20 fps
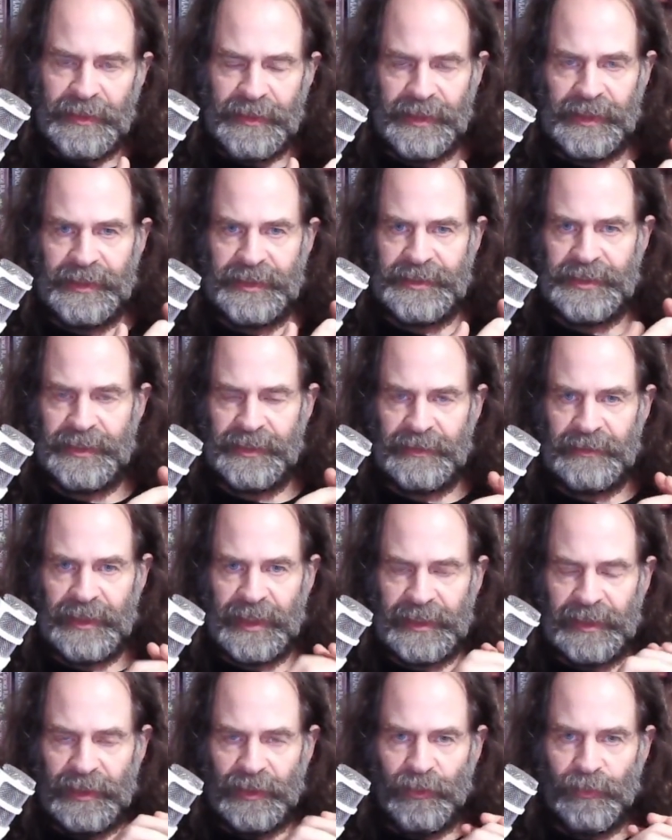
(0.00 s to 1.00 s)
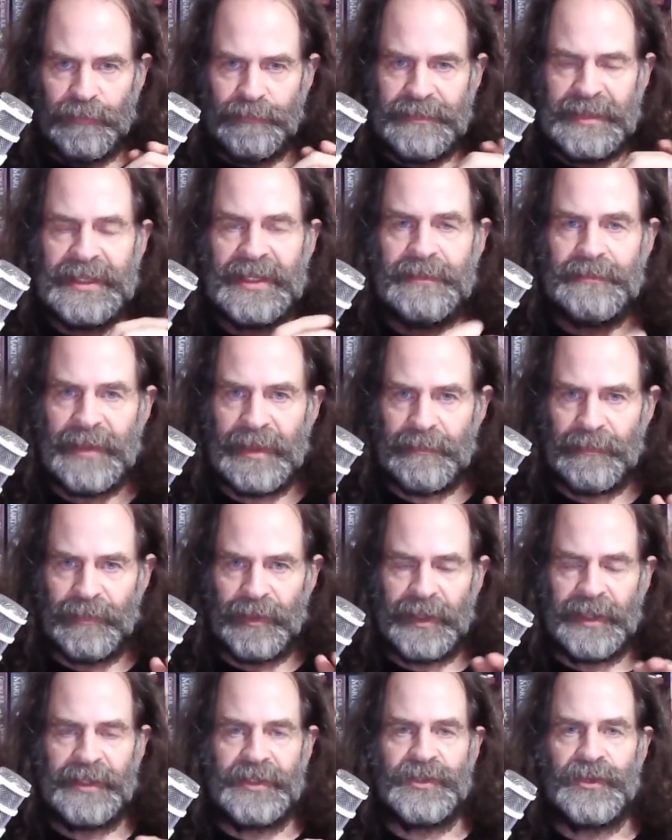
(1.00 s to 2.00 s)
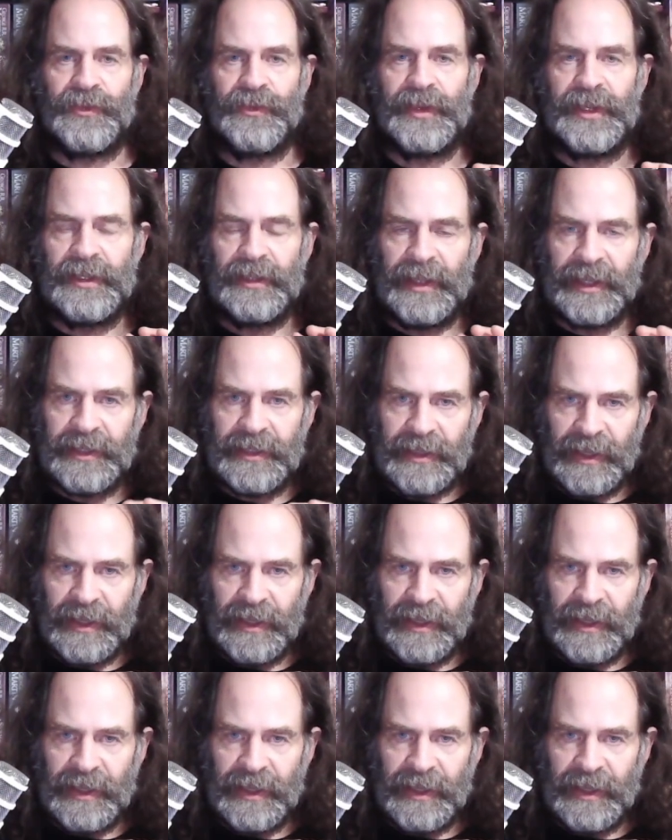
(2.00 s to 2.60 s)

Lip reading: things in like little mini membranes or in like